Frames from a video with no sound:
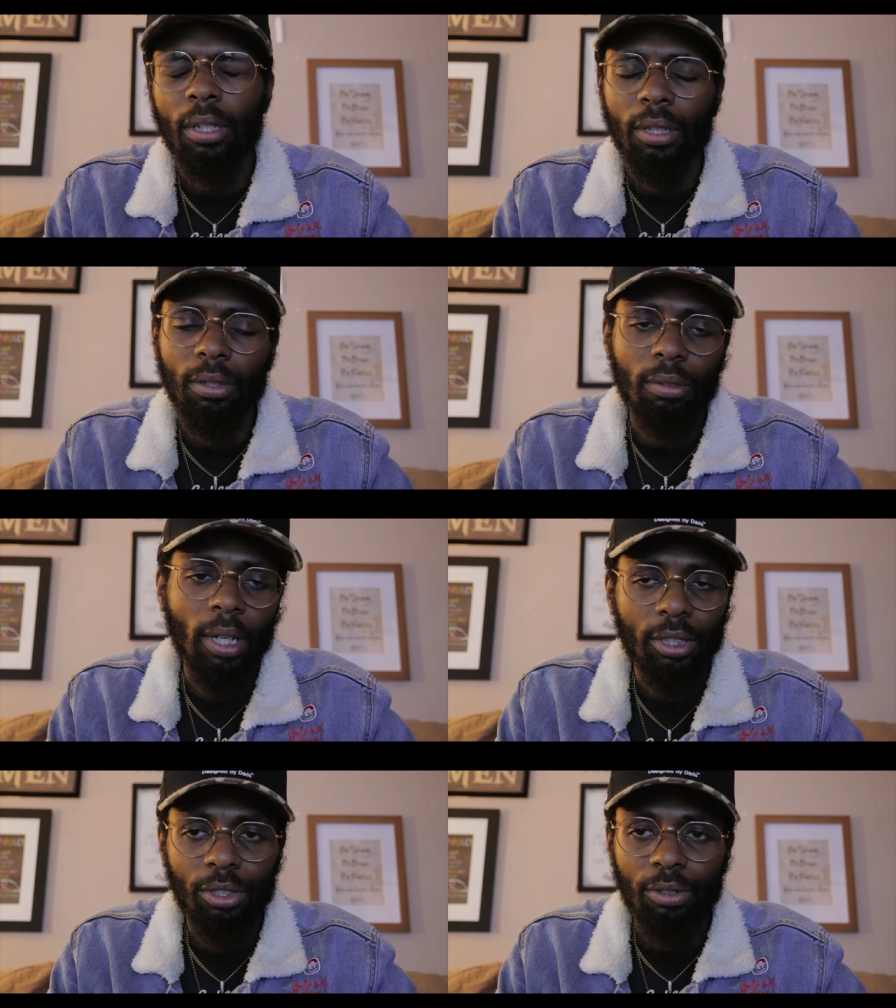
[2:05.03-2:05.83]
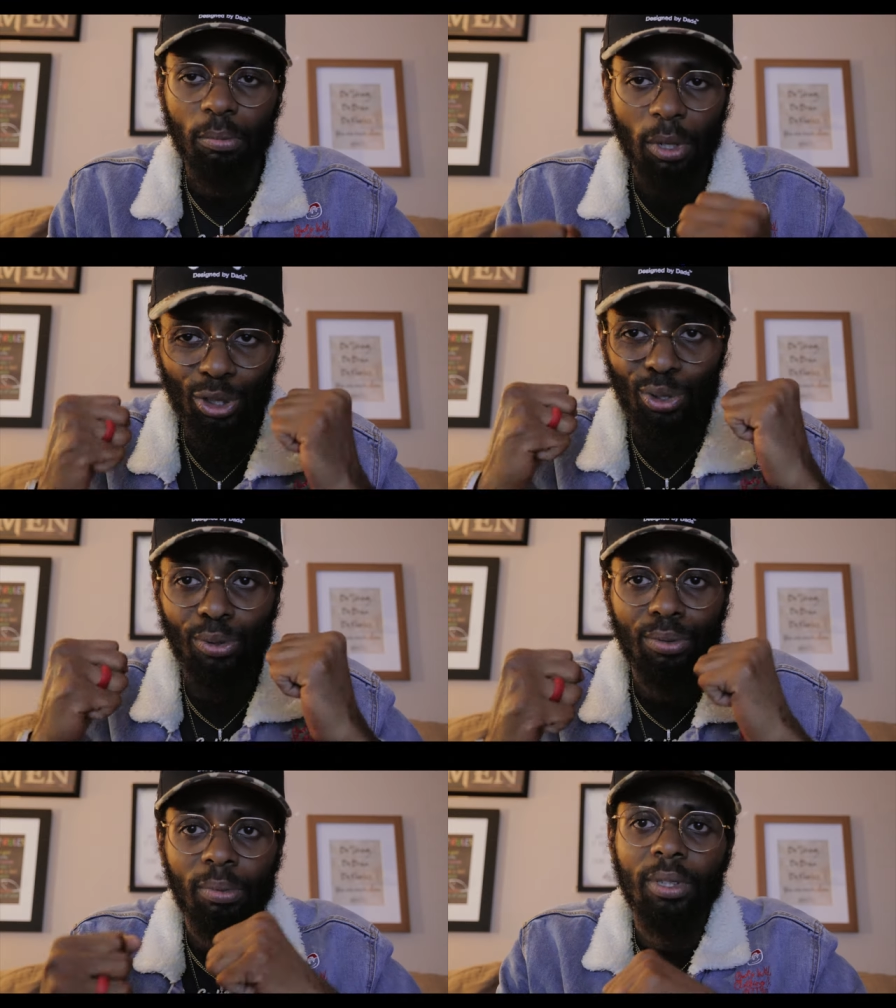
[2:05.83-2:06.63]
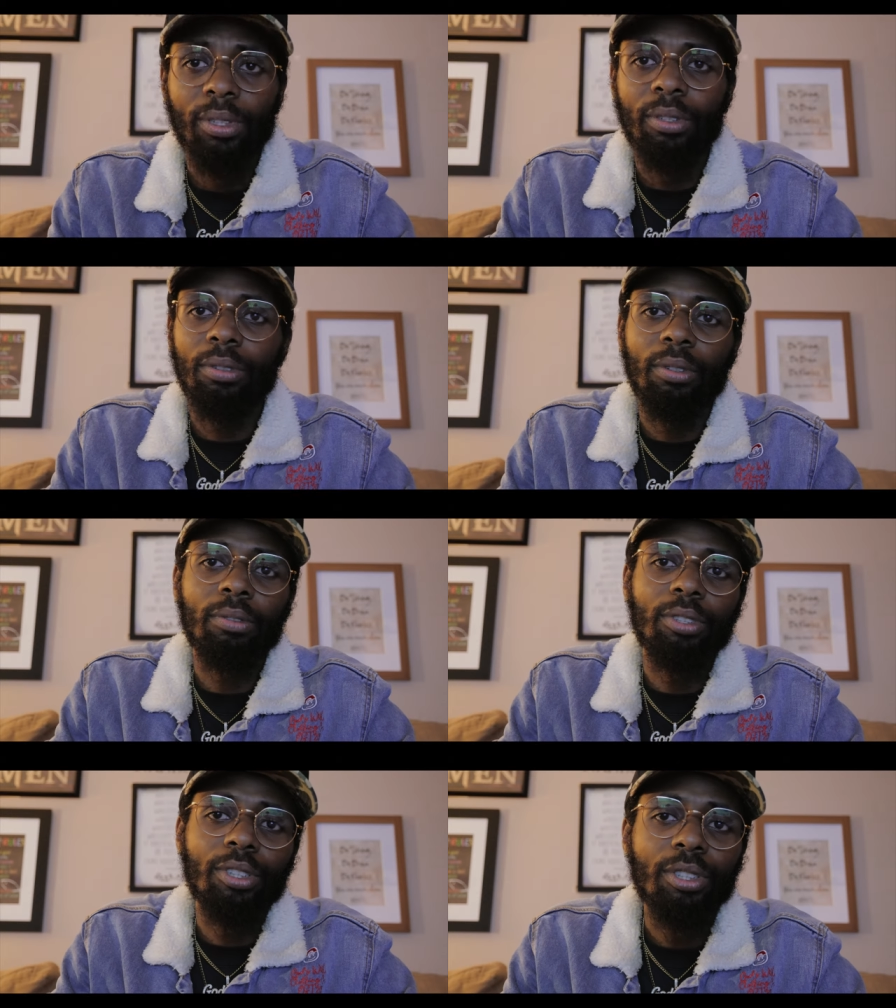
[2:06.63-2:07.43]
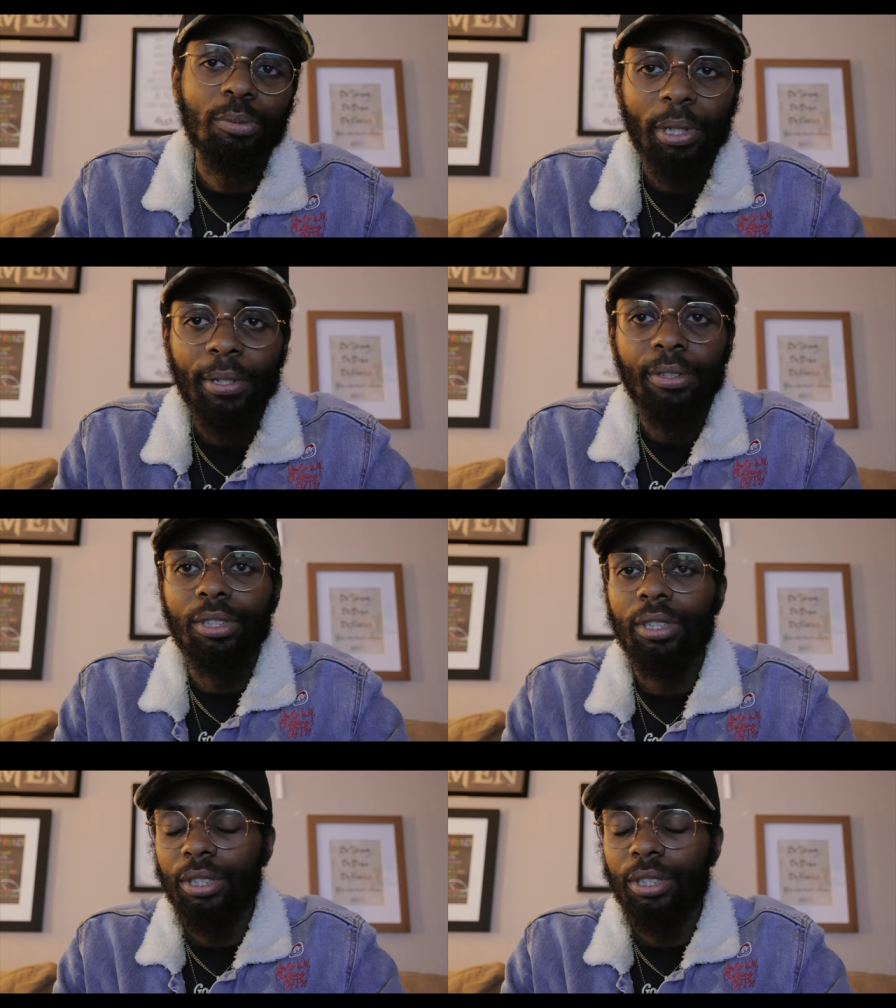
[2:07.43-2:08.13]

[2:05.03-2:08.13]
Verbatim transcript: You know, not just muscle, but, you know, just spiritually,